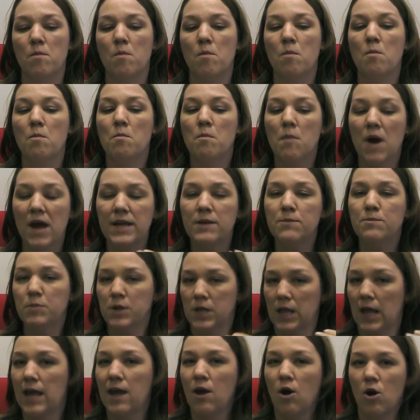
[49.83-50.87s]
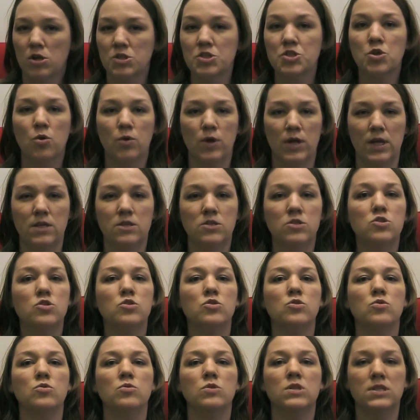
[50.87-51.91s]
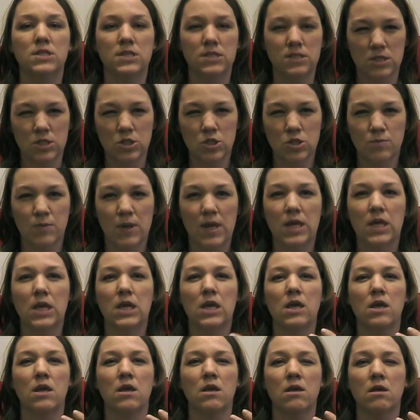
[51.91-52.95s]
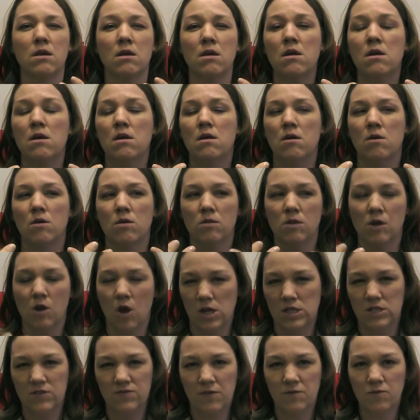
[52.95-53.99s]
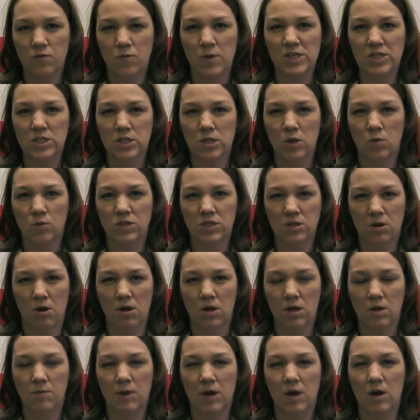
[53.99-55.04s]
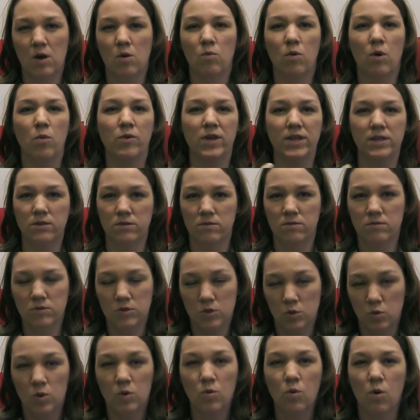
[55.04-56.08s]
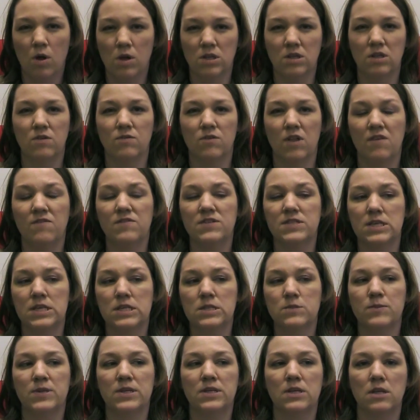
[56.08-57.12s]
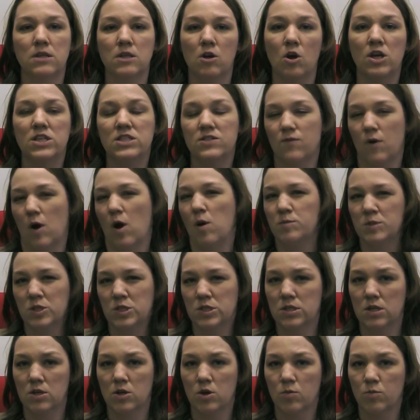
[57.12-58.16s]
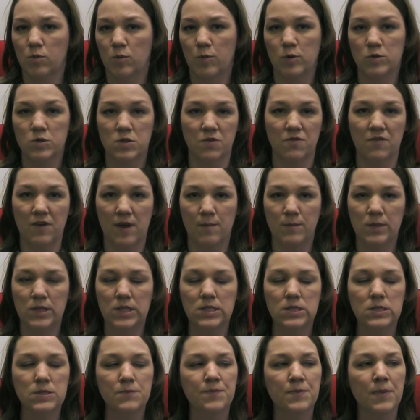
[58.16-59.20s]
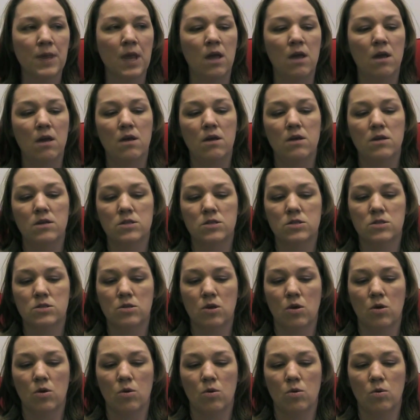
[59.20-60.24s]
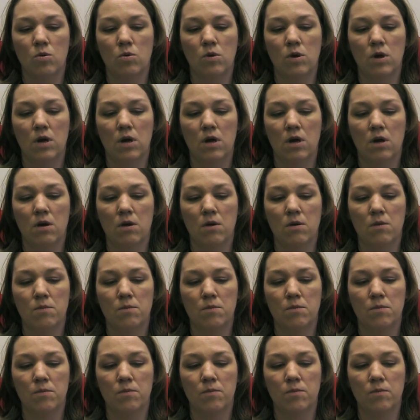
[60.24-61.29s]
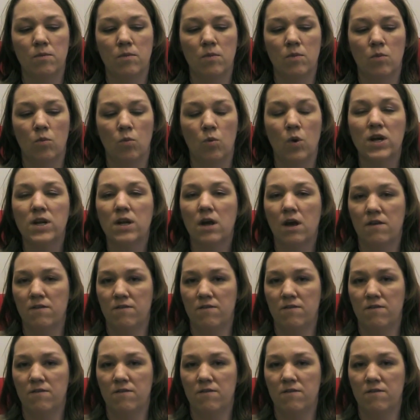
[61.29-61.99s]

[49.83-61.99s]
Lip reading: might play also into the decision-making, the kinds of information that we talk about when we do a quality of life assessment, and the kinds of options that are proposed to families. So what I